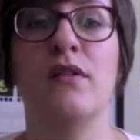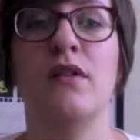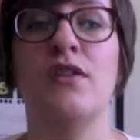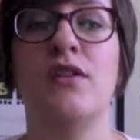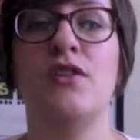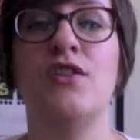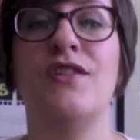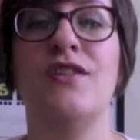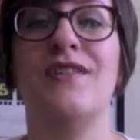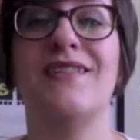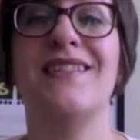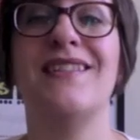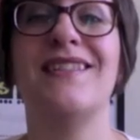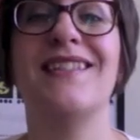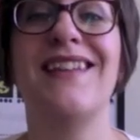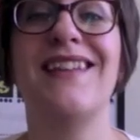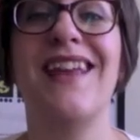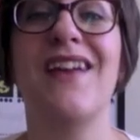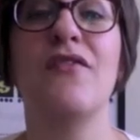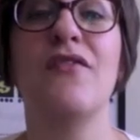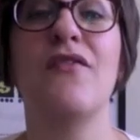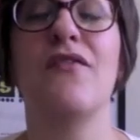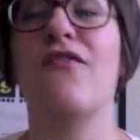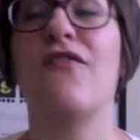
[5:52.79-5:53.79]
She's
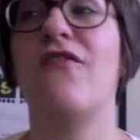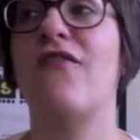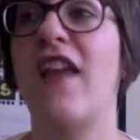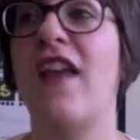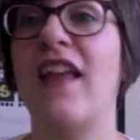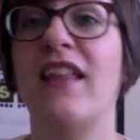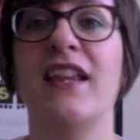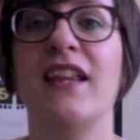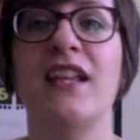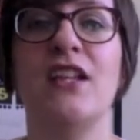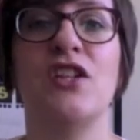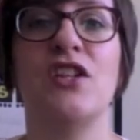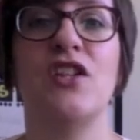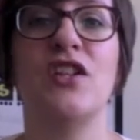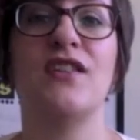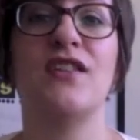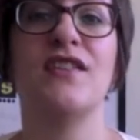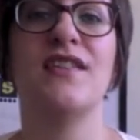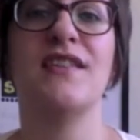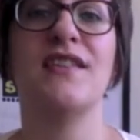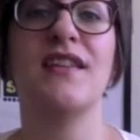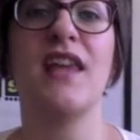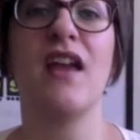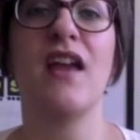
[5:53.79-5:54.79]
scared of failing. She's
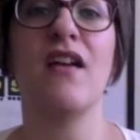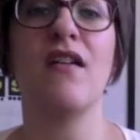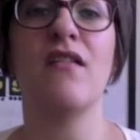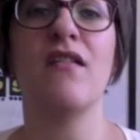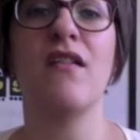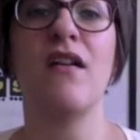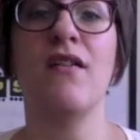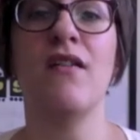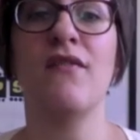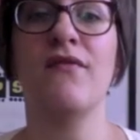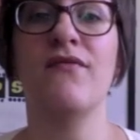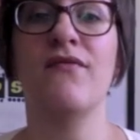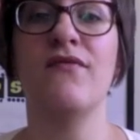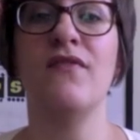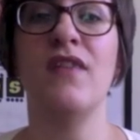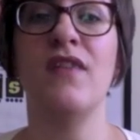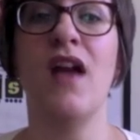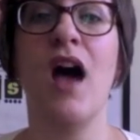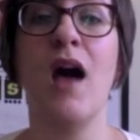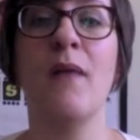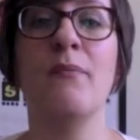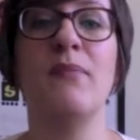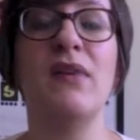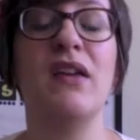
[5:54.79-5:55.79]
scared of
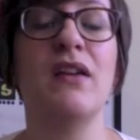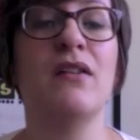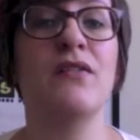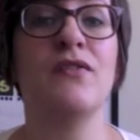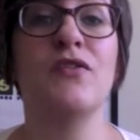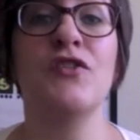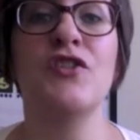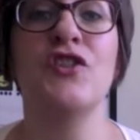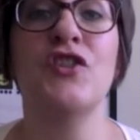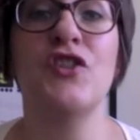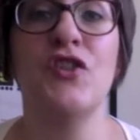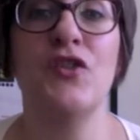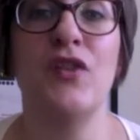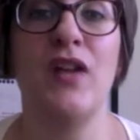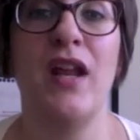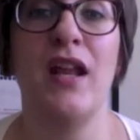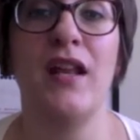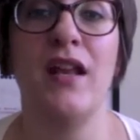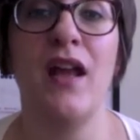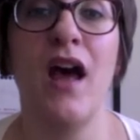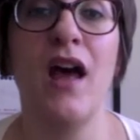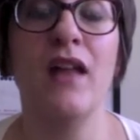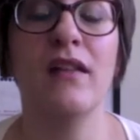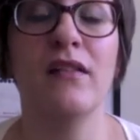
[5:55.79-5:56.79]
not being understood and
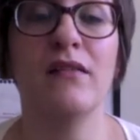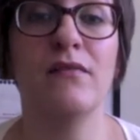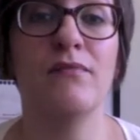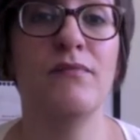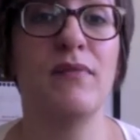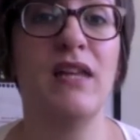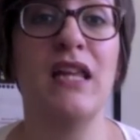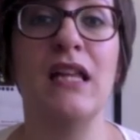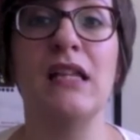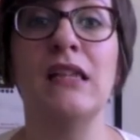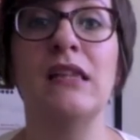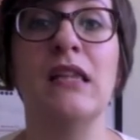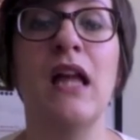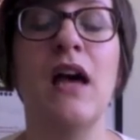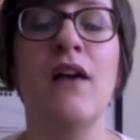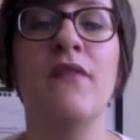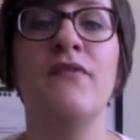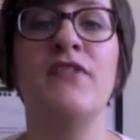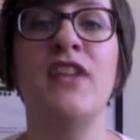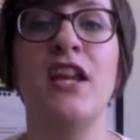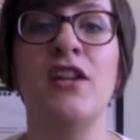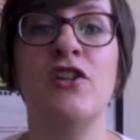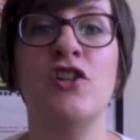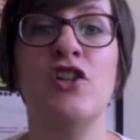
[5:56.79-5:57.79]
not being
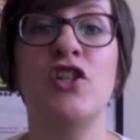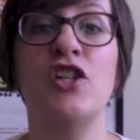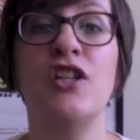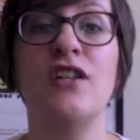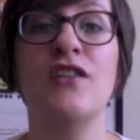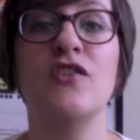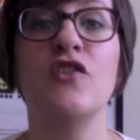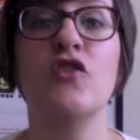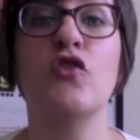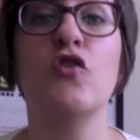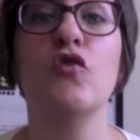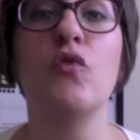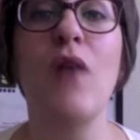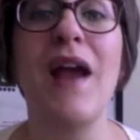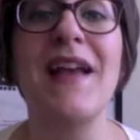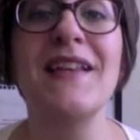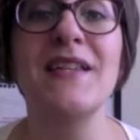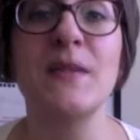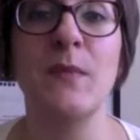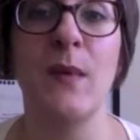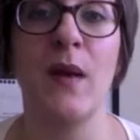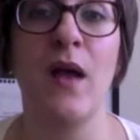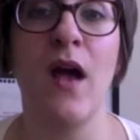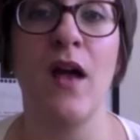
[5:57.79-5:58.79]
loved. And she is
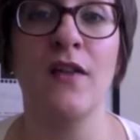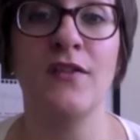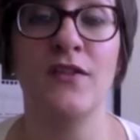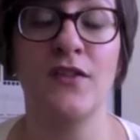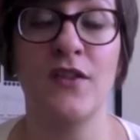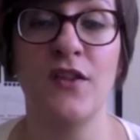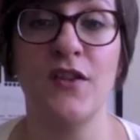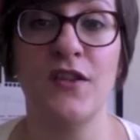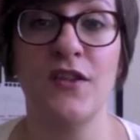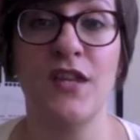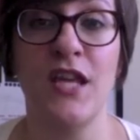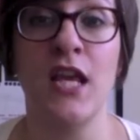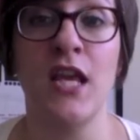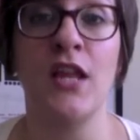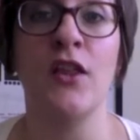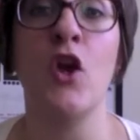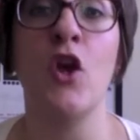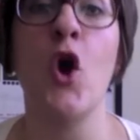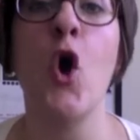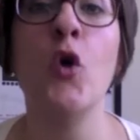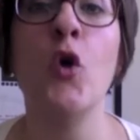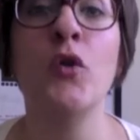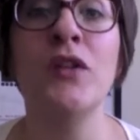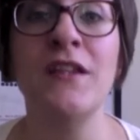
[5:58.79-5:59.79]
grasping onto the thing. The
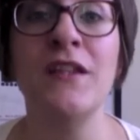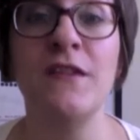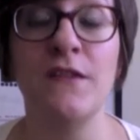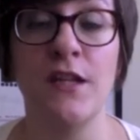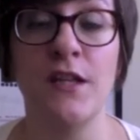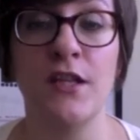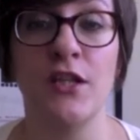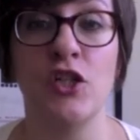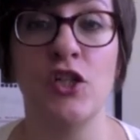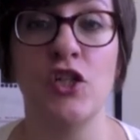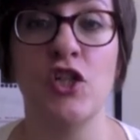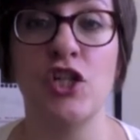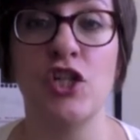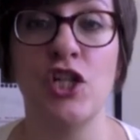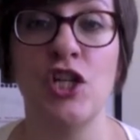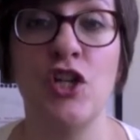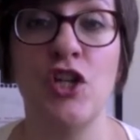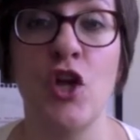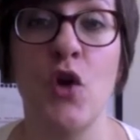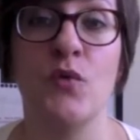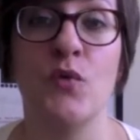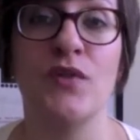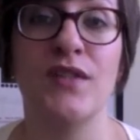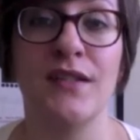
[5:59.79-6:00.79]
only thing that she
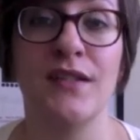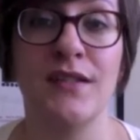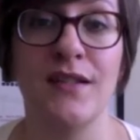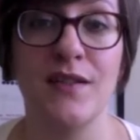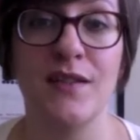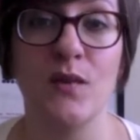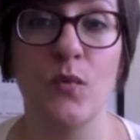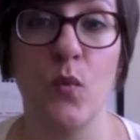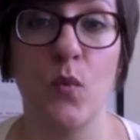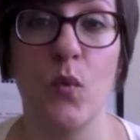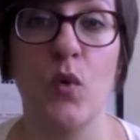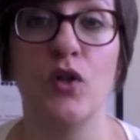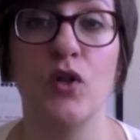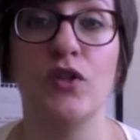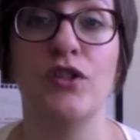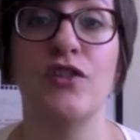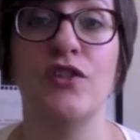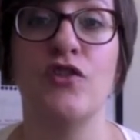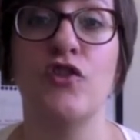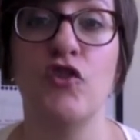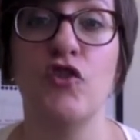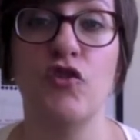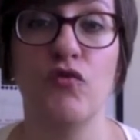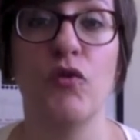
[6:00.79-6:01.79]
knows in this world
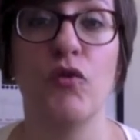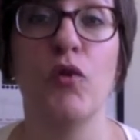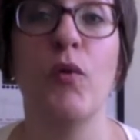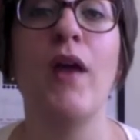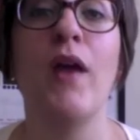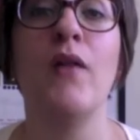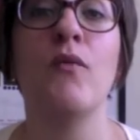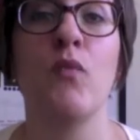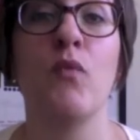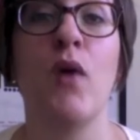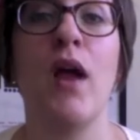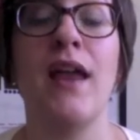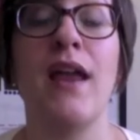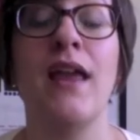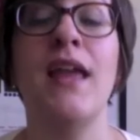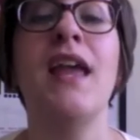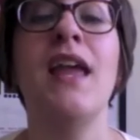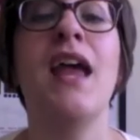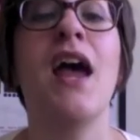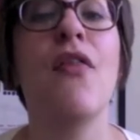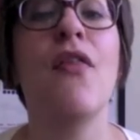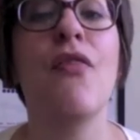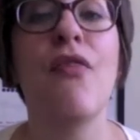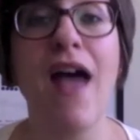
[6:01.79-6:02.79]
is true and right,
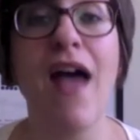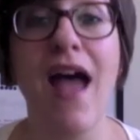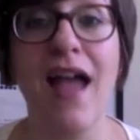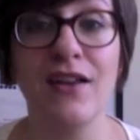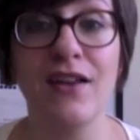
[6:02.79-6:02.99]
and that